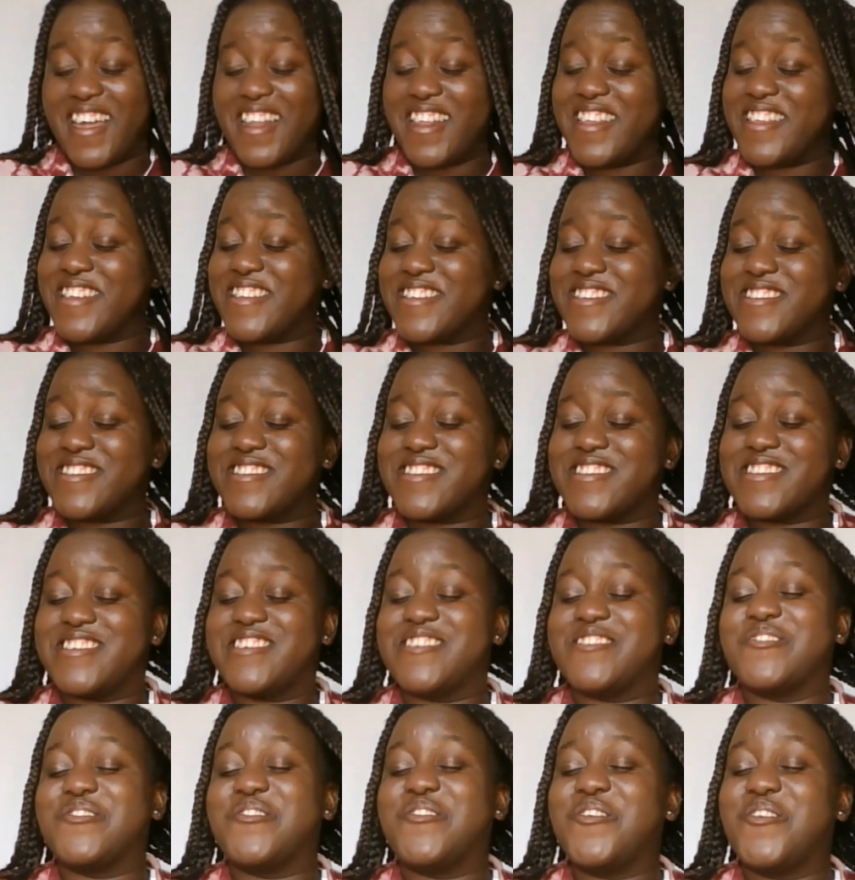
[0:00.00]
Little did I
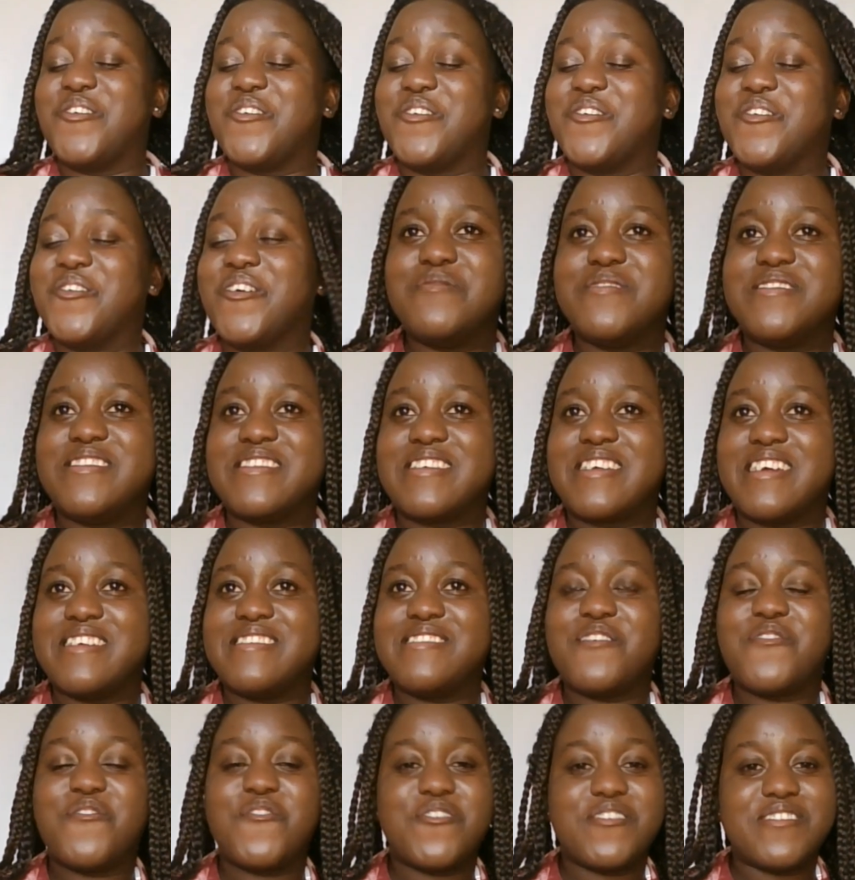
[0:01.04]
know. She gets
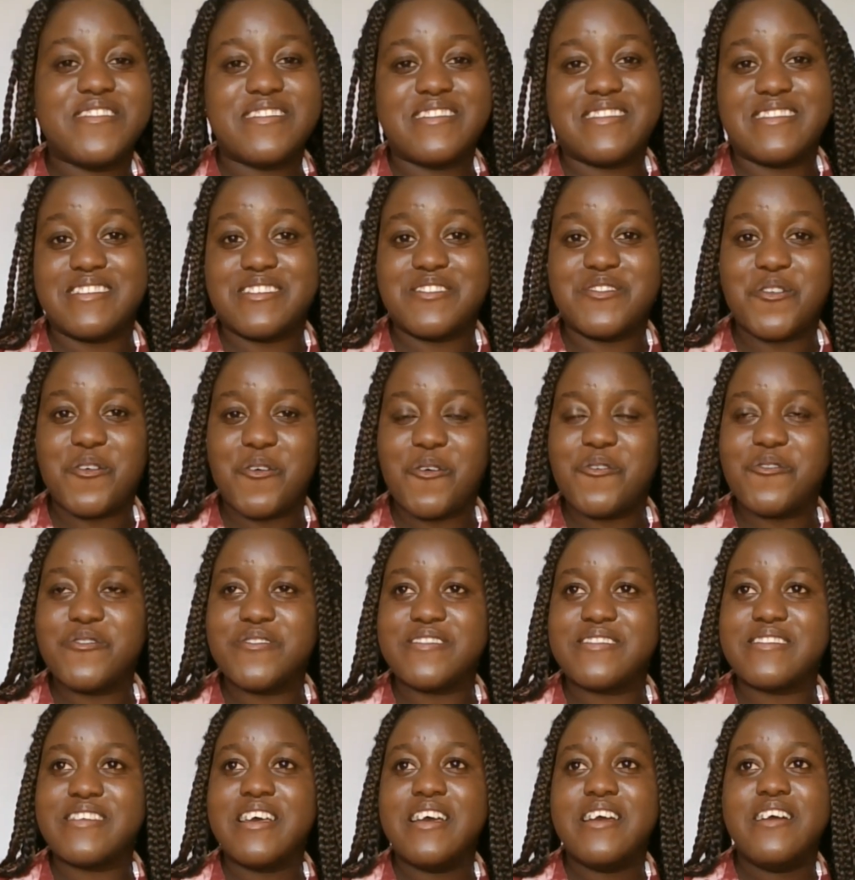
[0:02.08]
her first, she
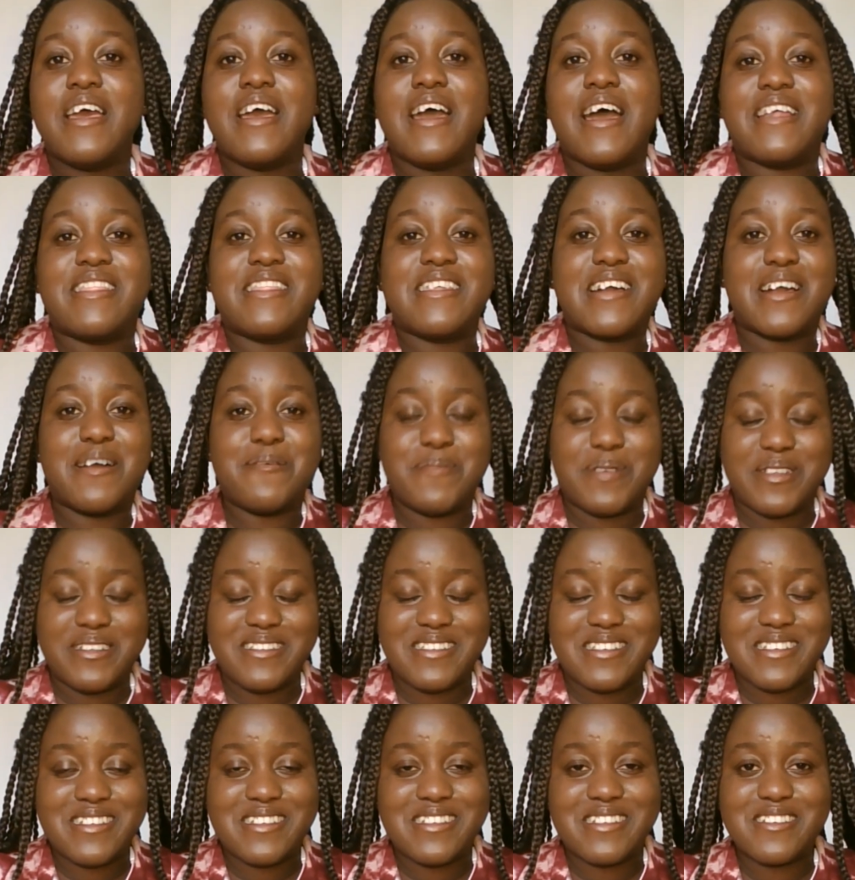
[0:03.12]
goes. I think I
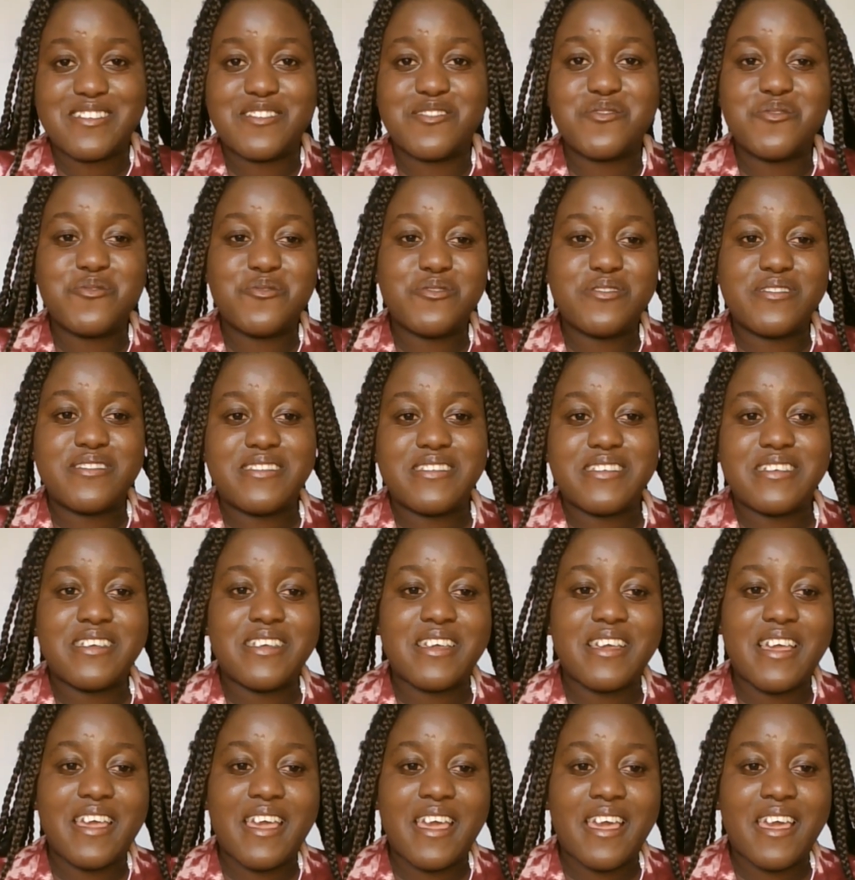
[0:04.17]
mentioned it,
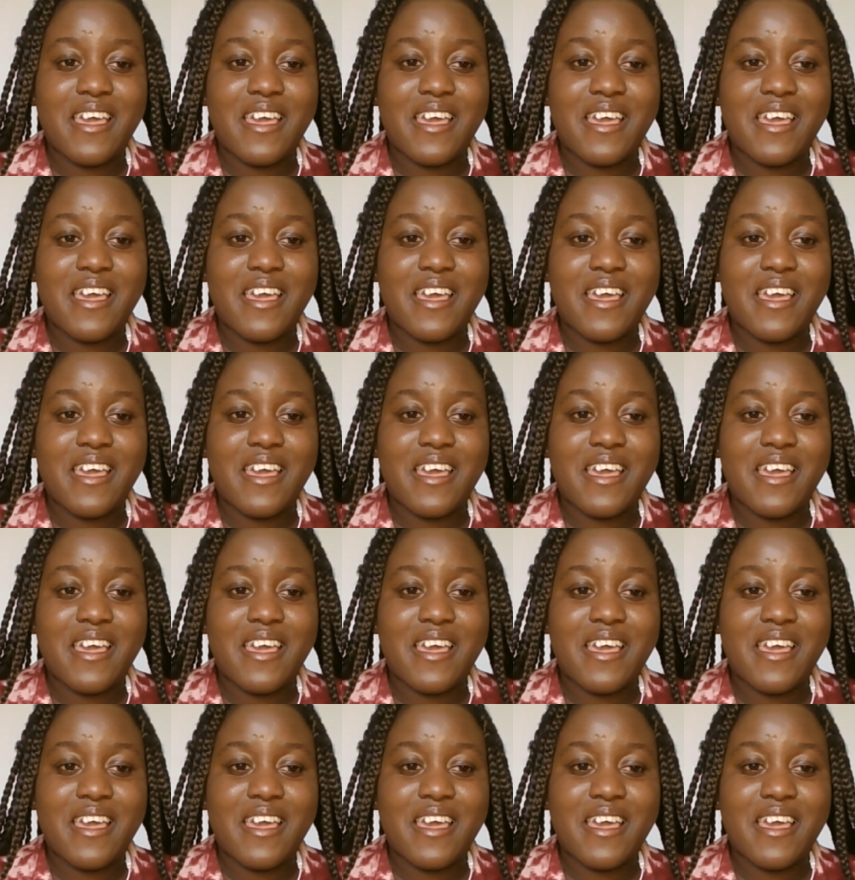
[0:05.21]
Uguti,